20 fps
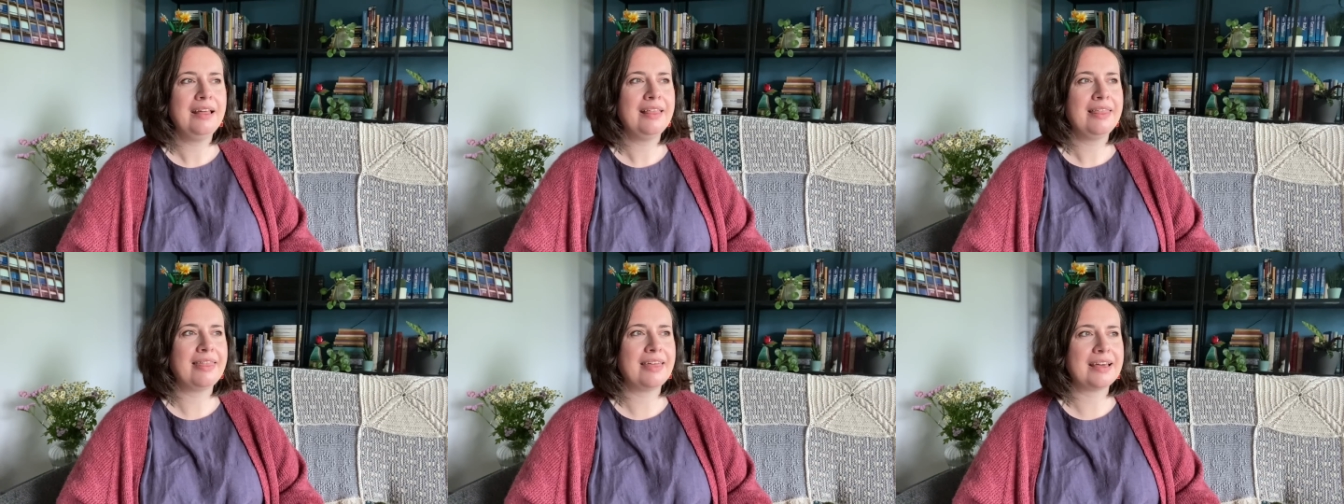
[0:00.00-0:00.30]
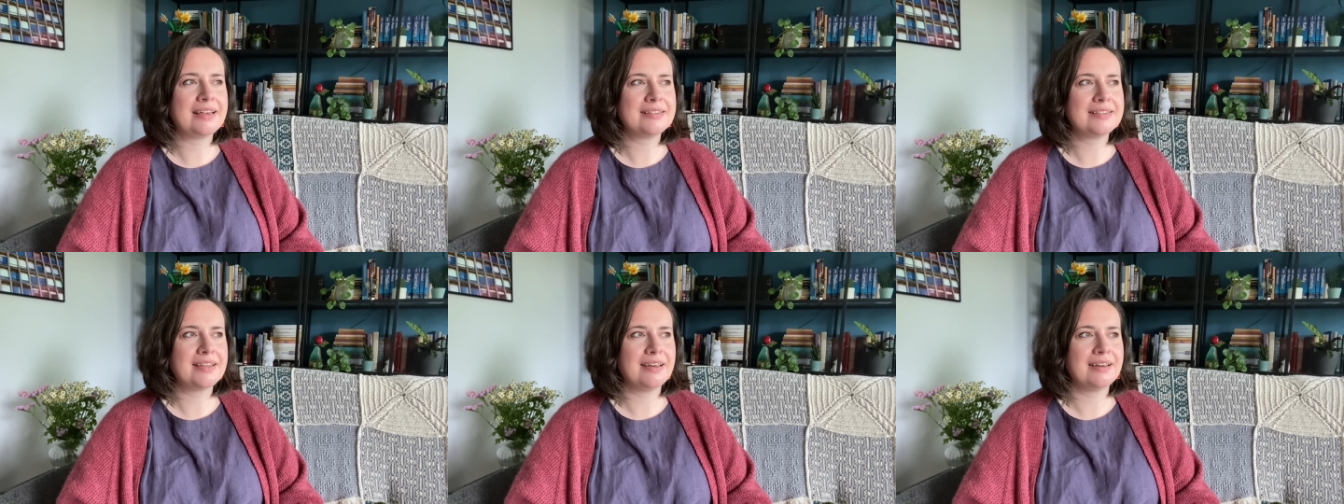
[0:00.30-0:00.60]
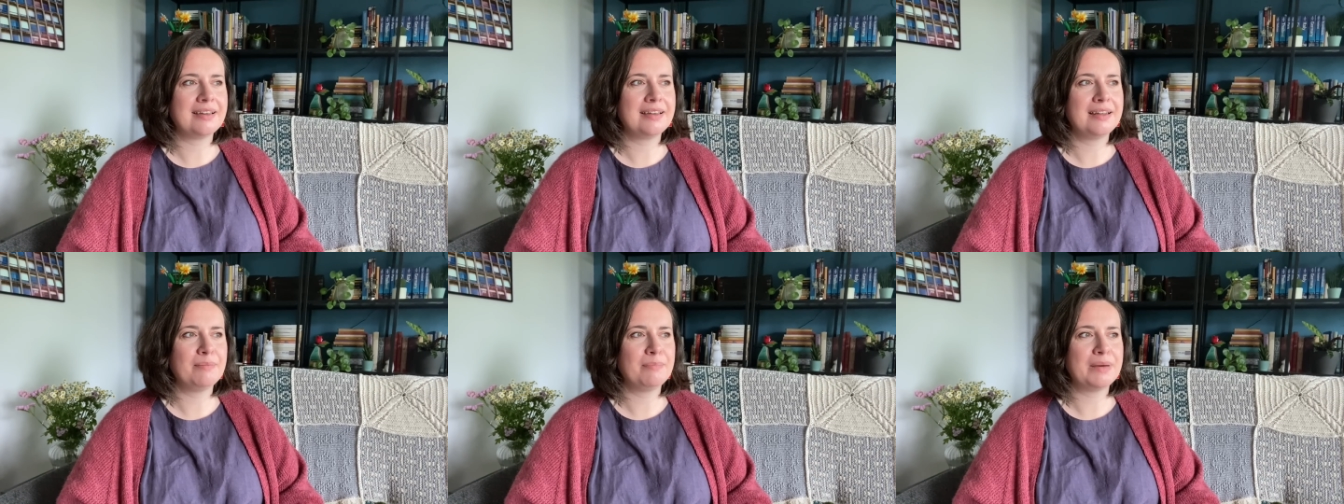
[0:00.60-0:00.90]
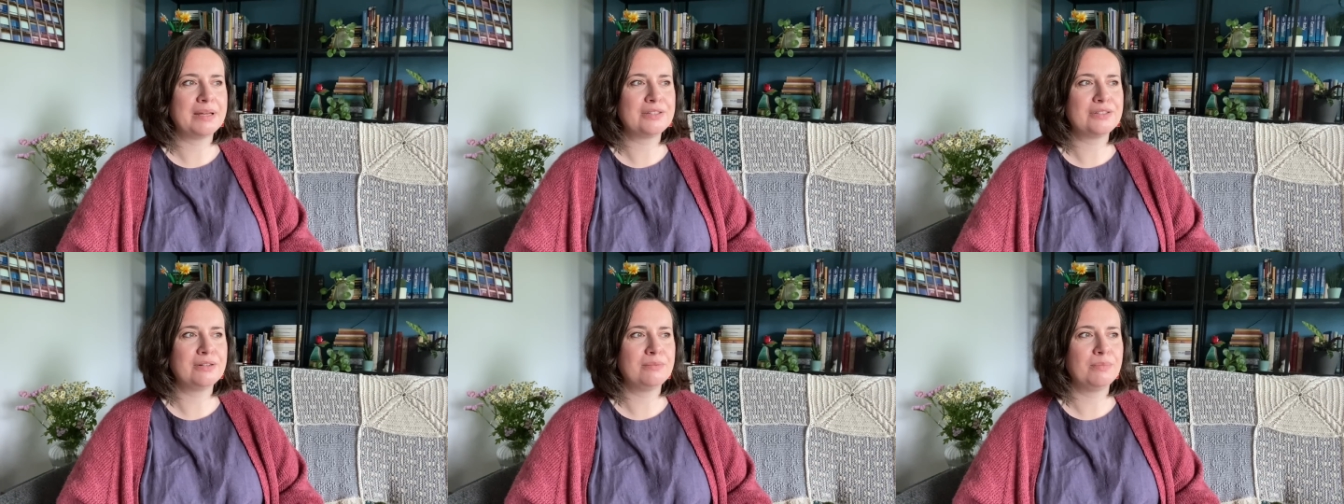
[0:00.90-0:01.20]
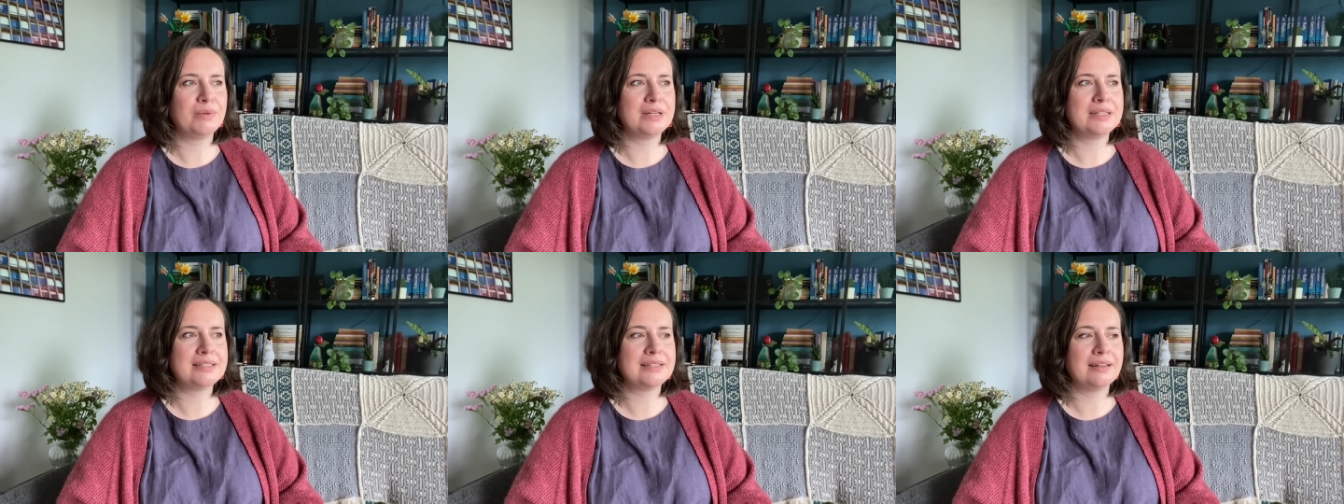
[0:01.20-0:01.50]
things that I can imagine
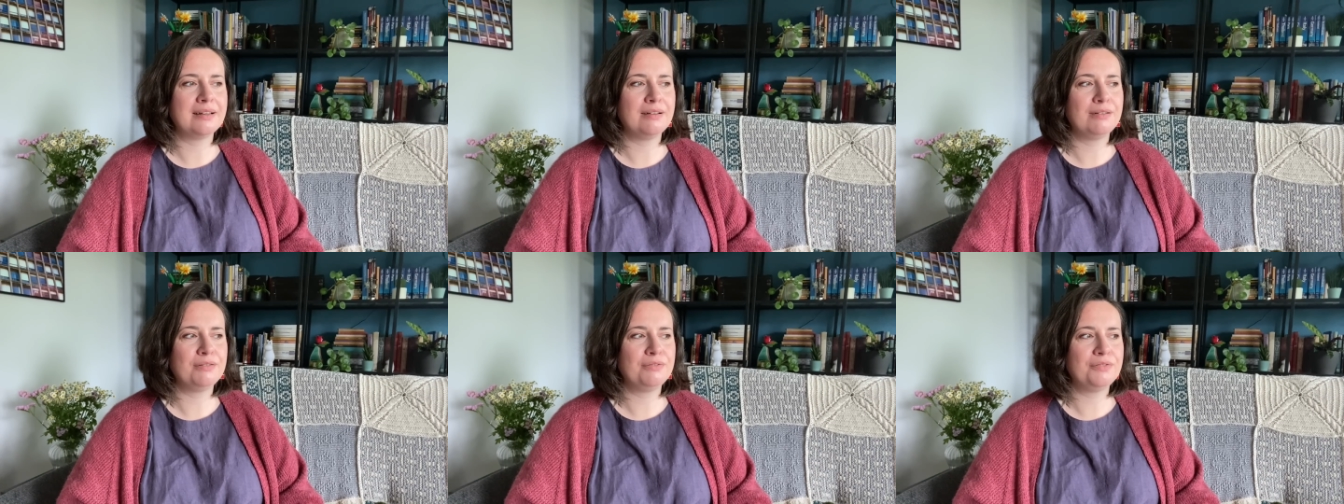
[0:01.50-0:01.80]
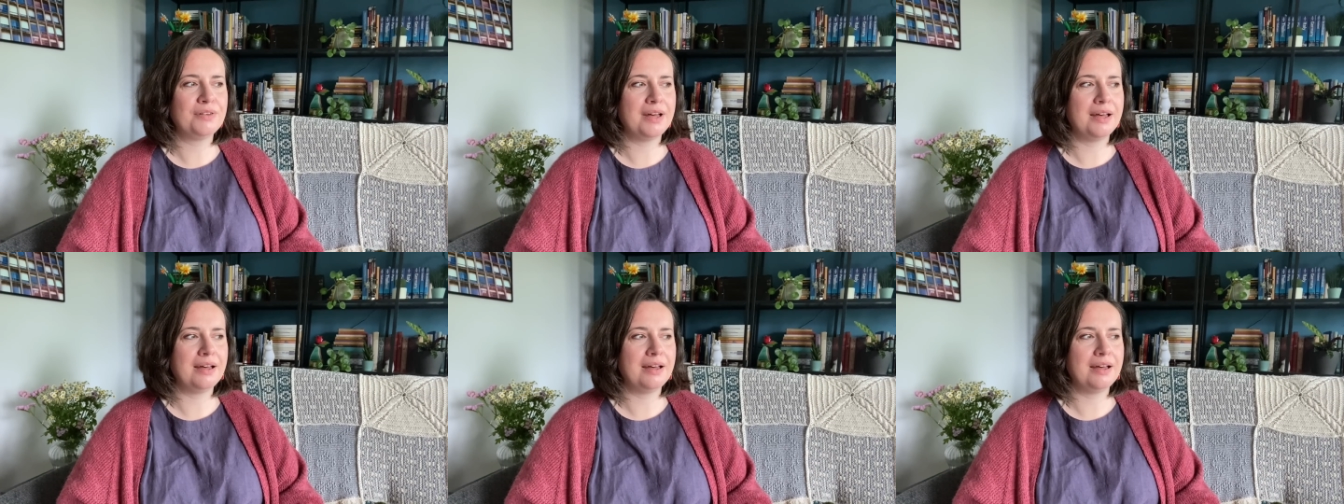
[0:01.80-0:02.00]
myself